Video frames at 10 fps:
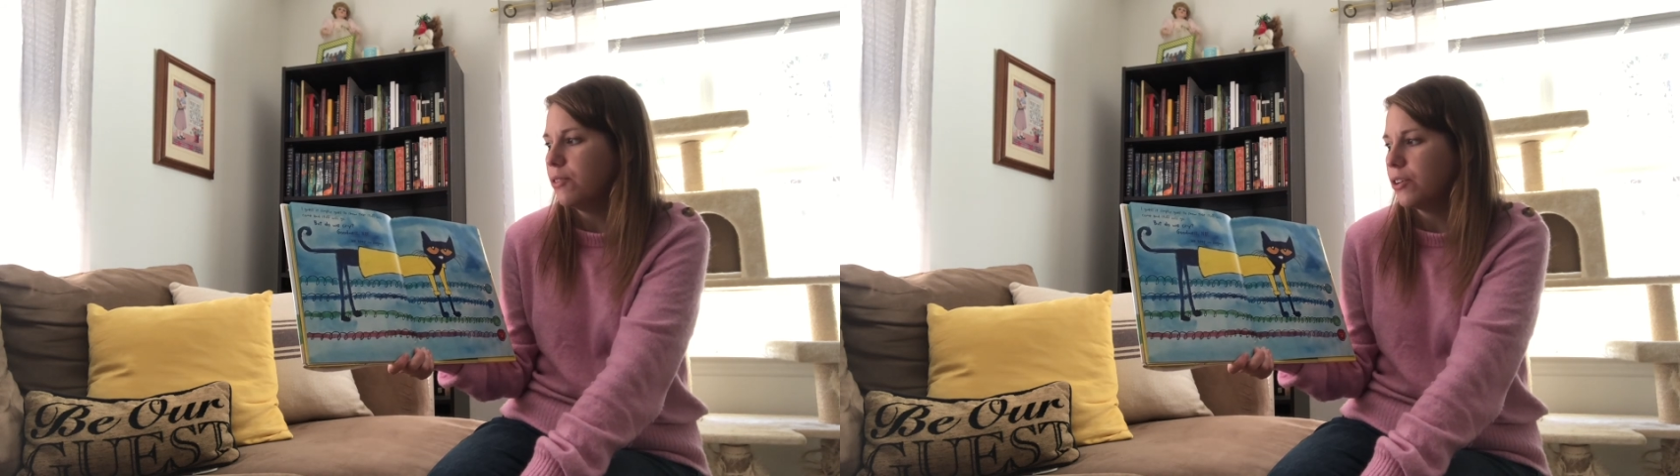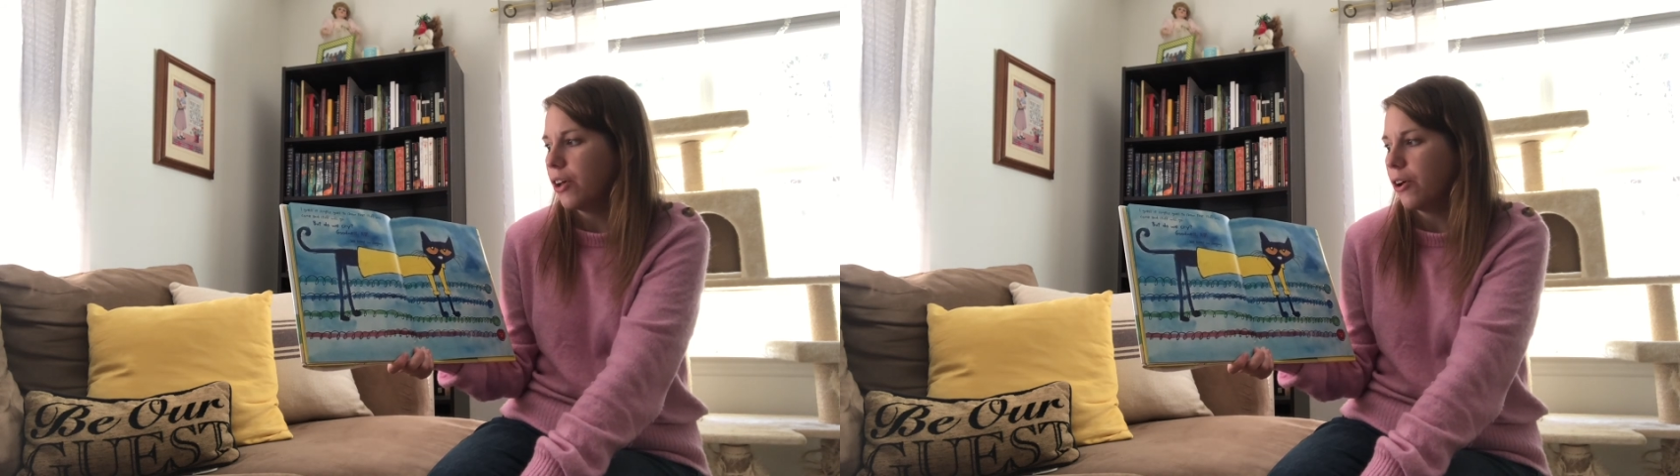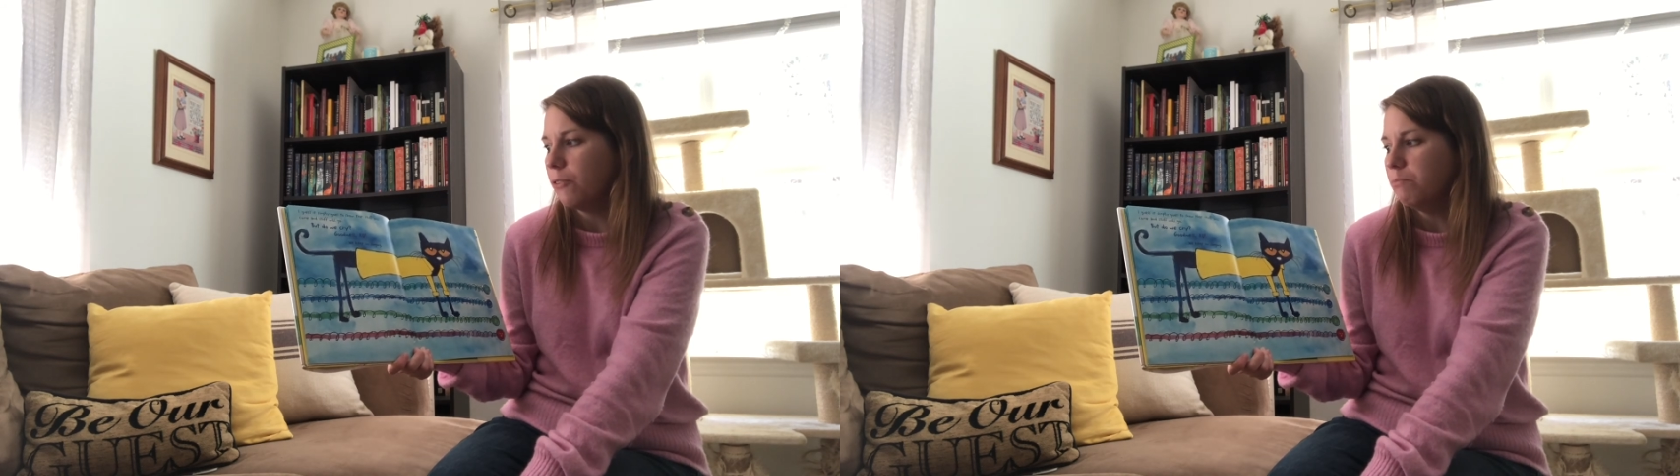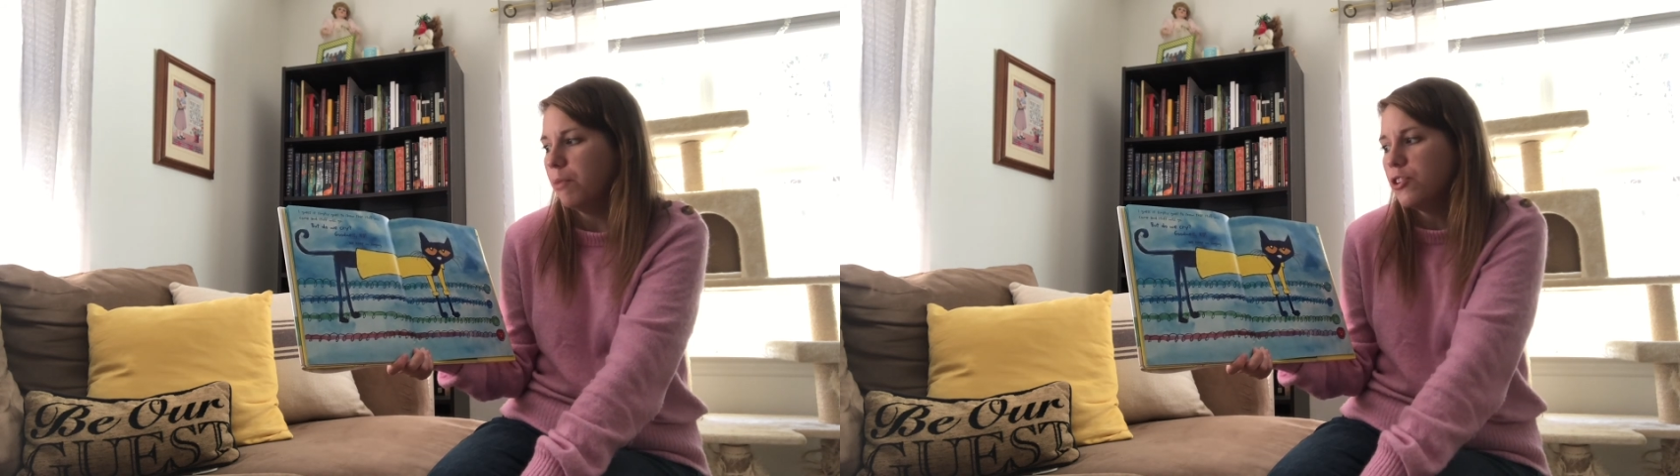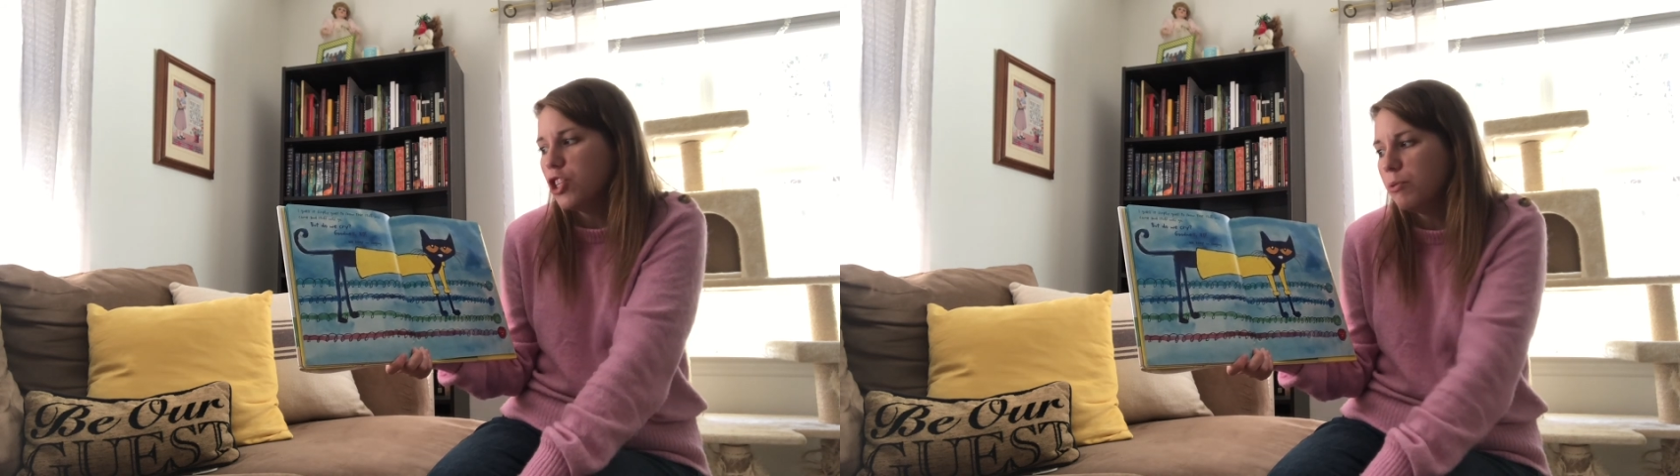will go.
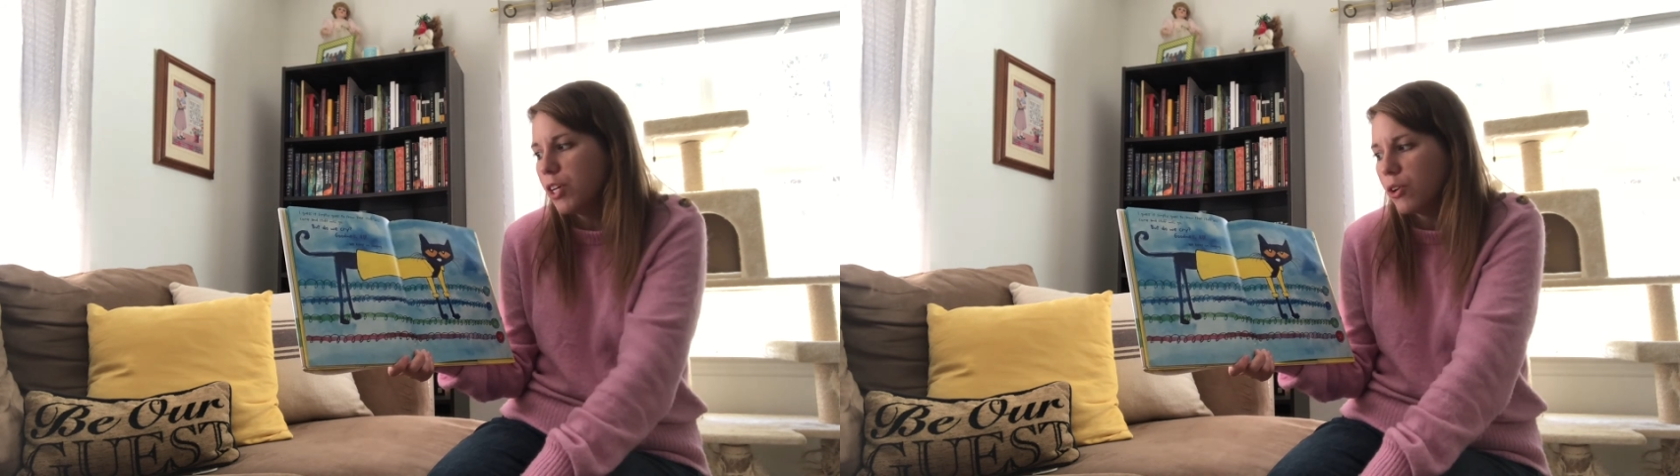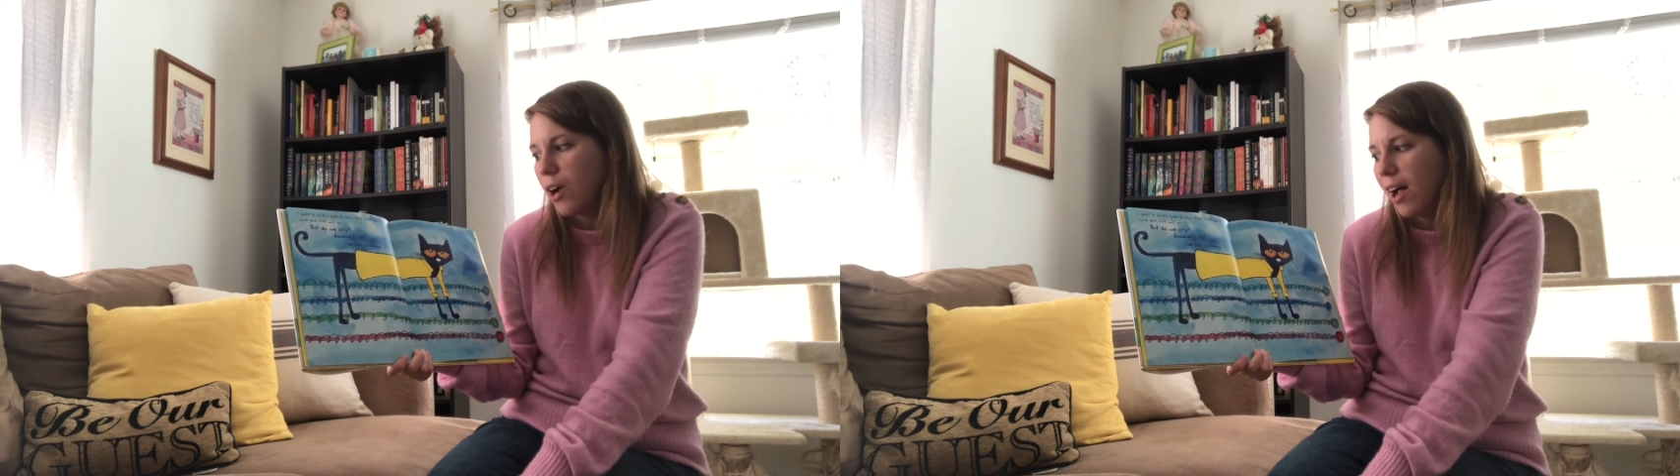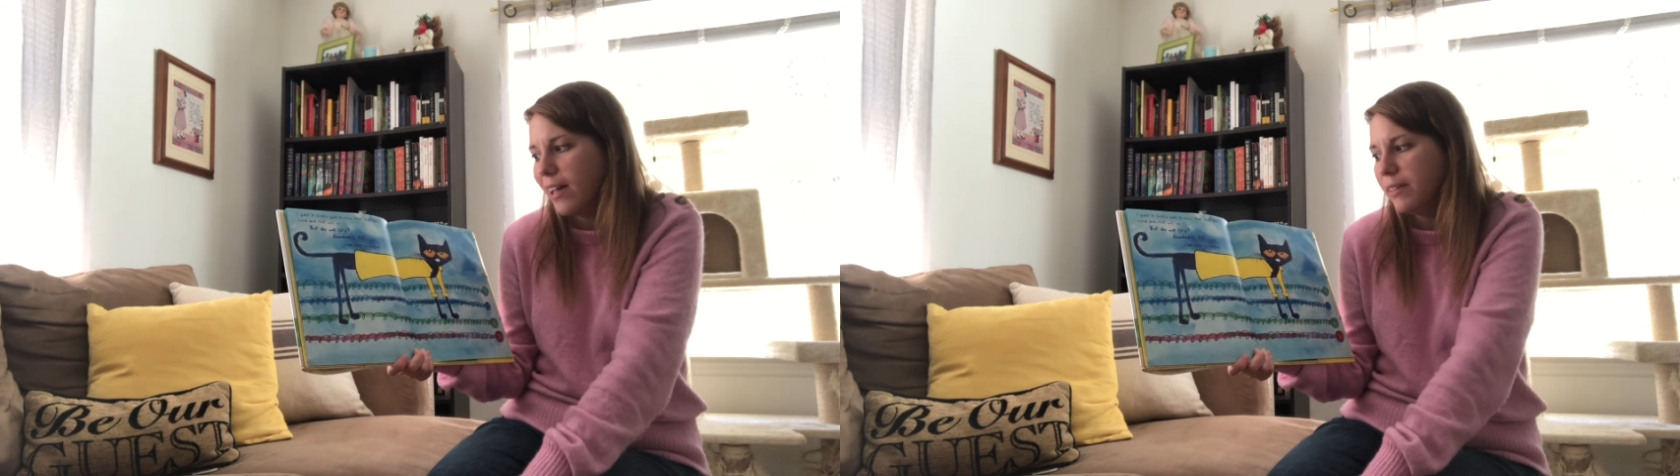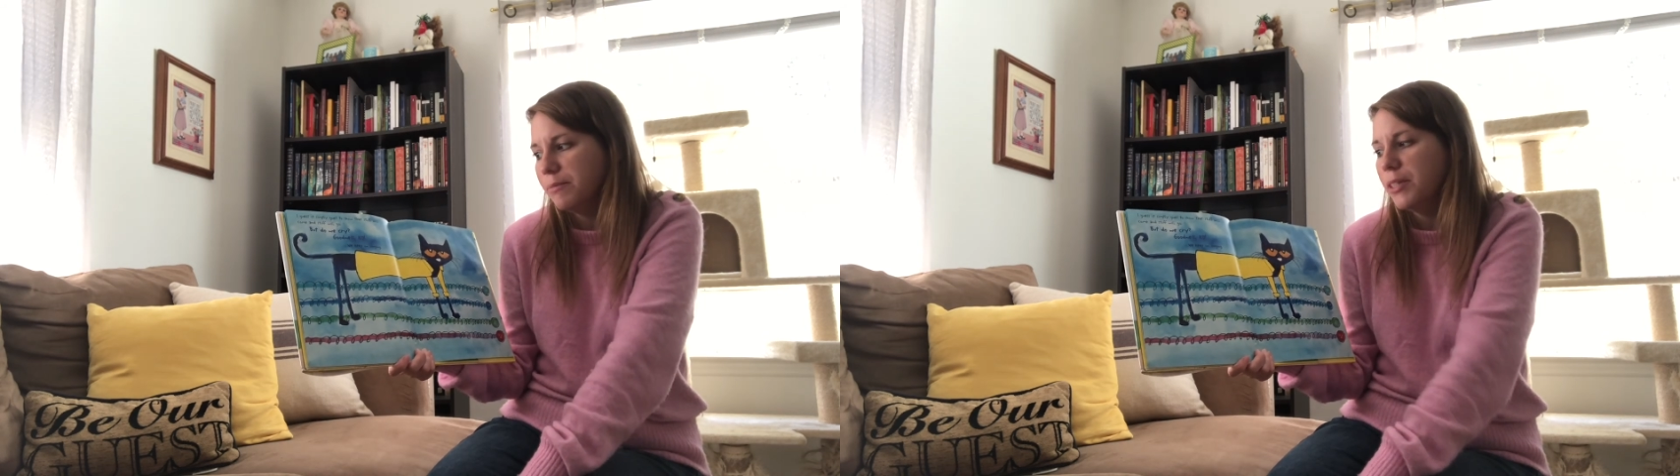But do we cry?